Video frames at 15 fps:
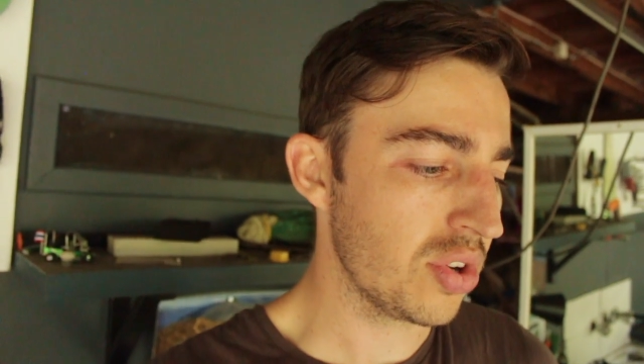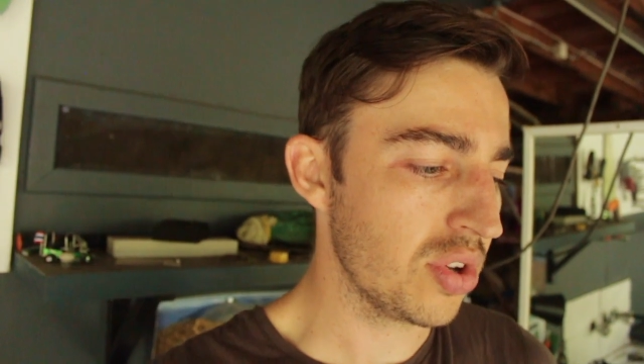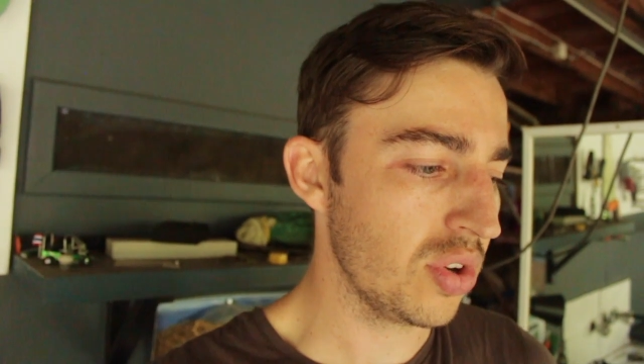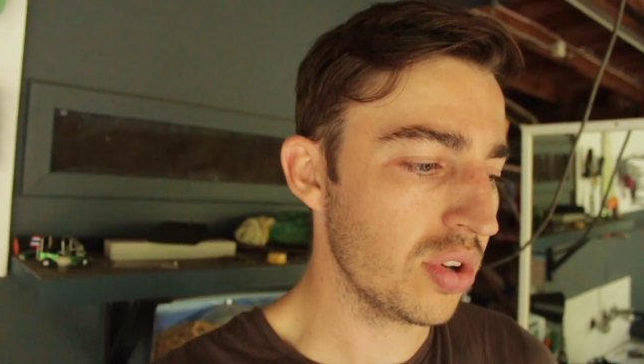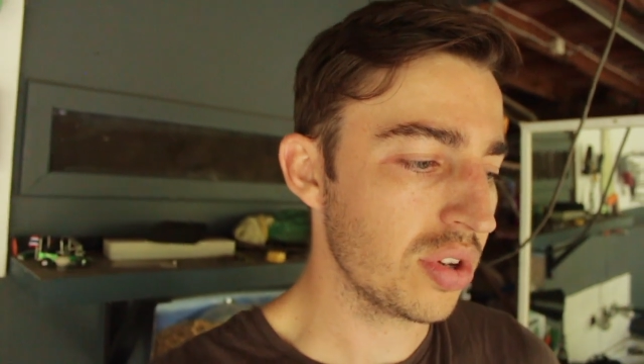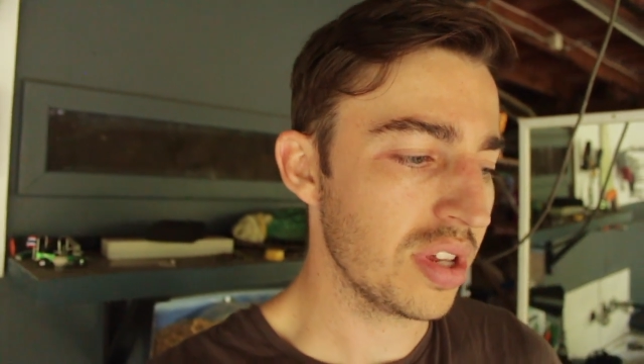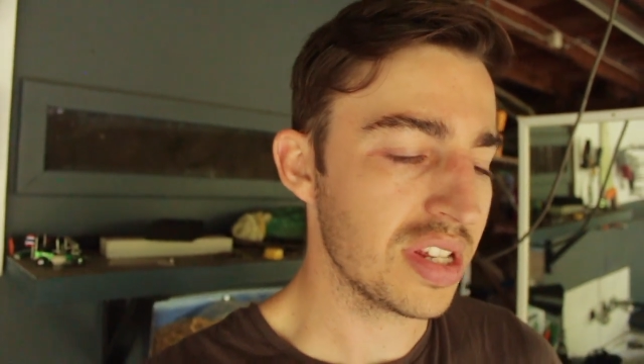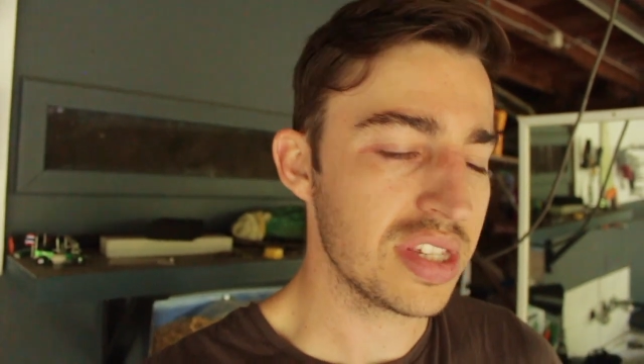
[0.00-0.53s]
good
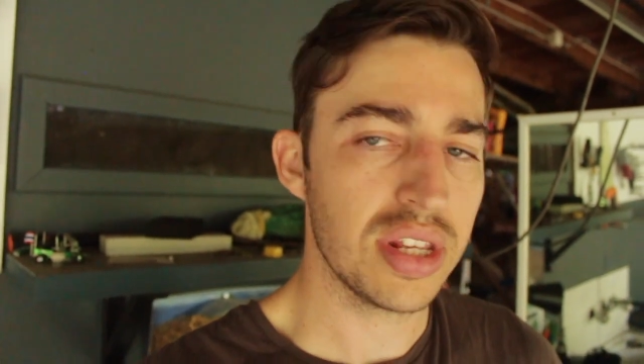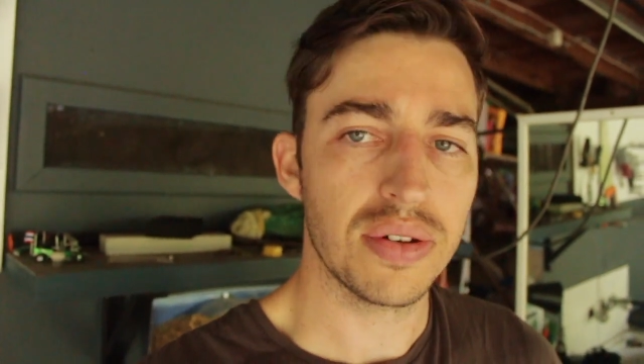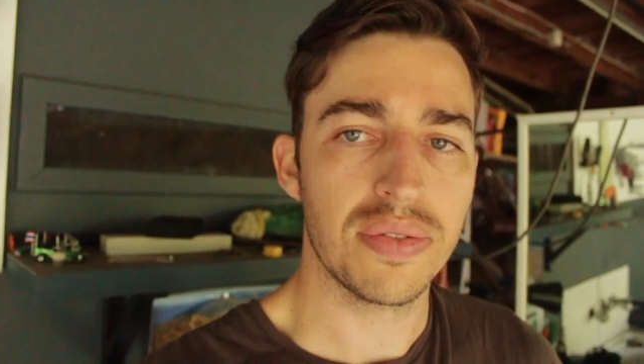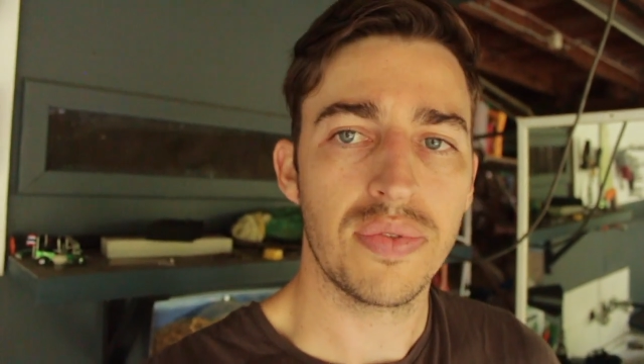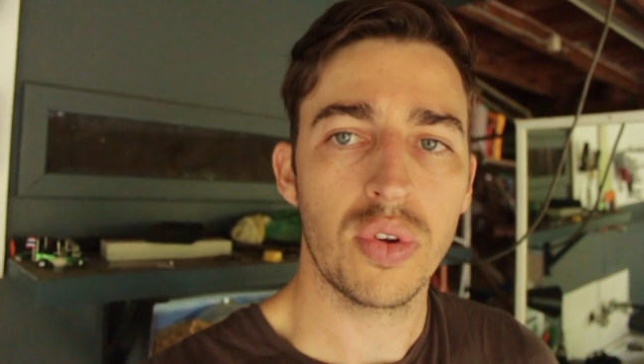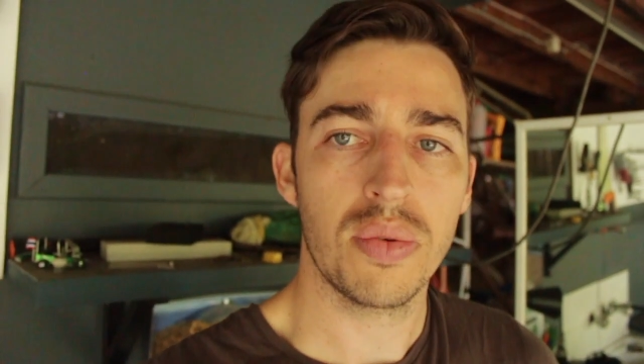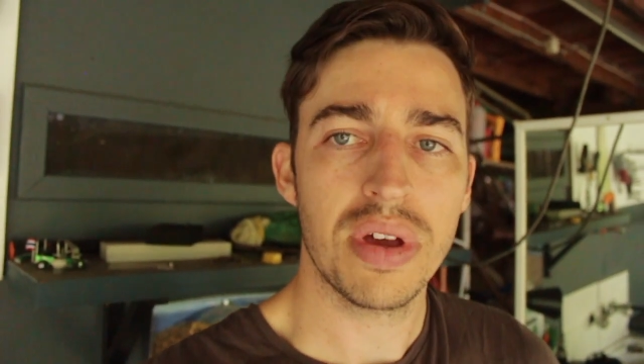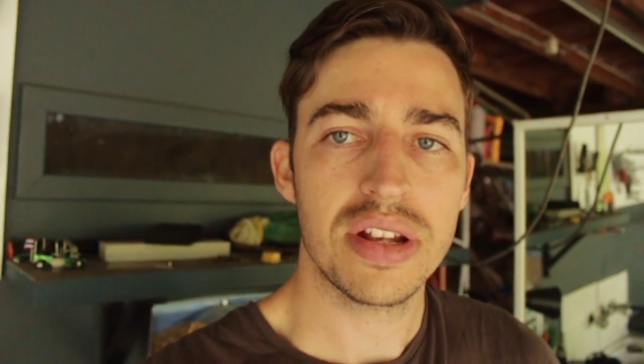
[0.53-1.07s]
looking set of
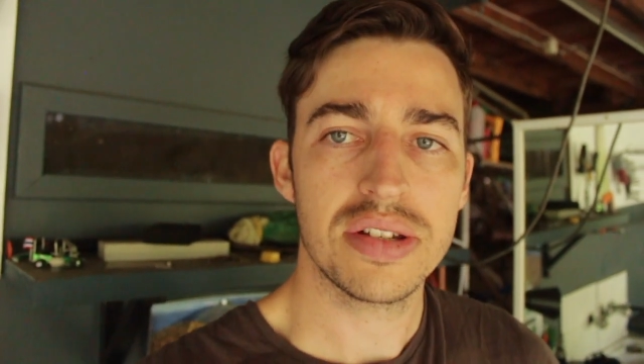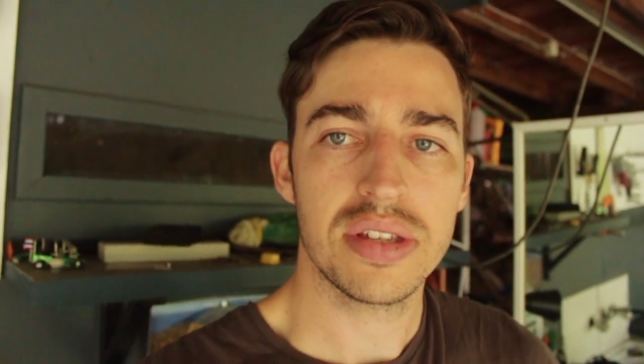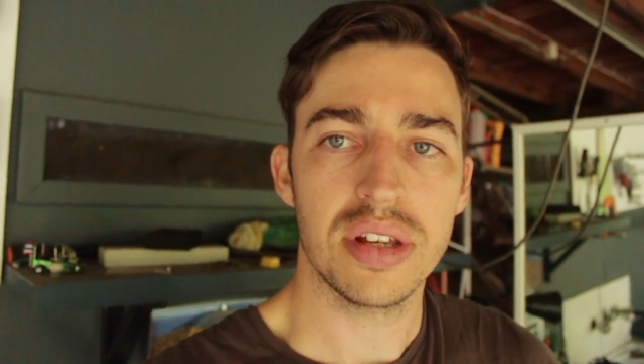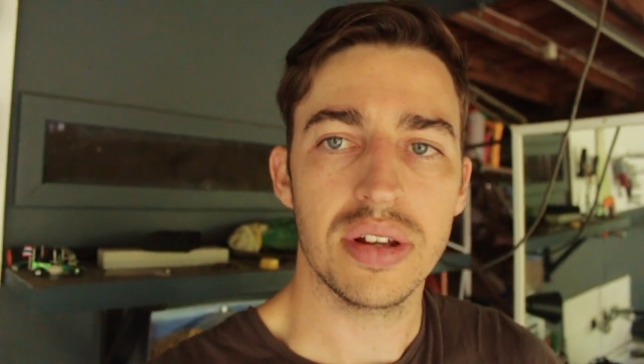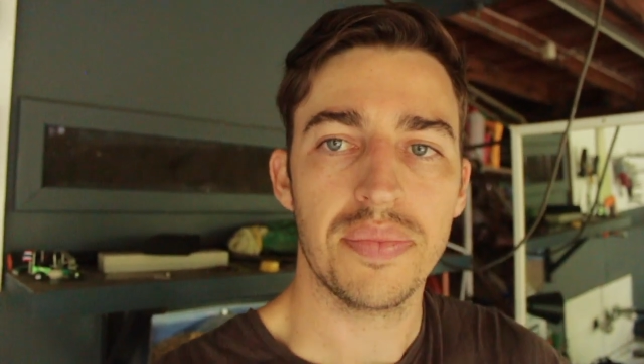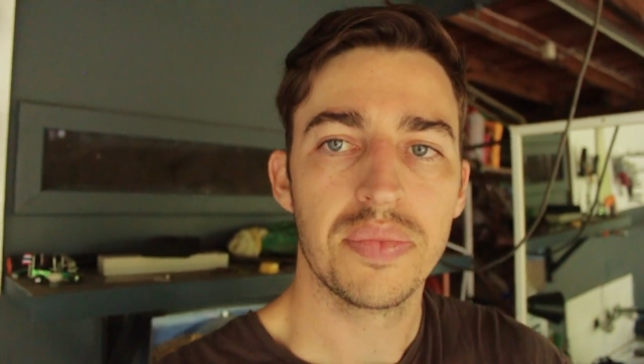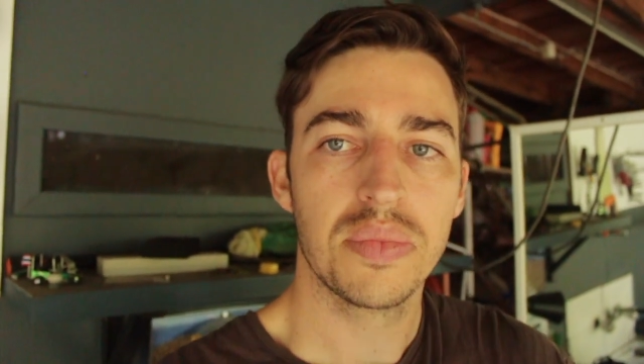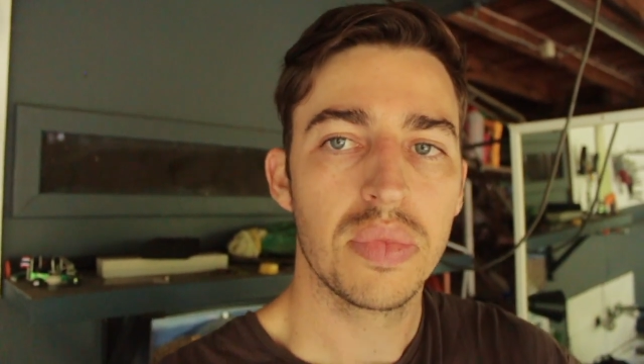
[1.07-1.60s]
floor mats
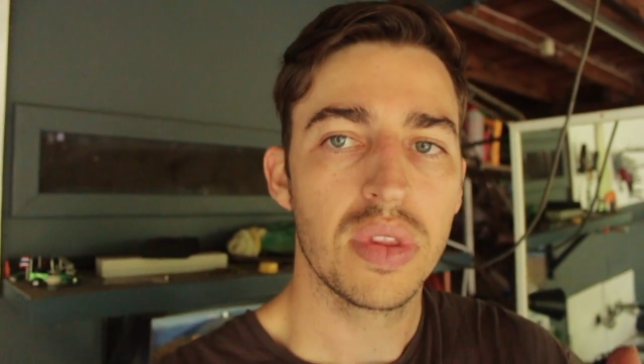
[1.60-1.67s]
that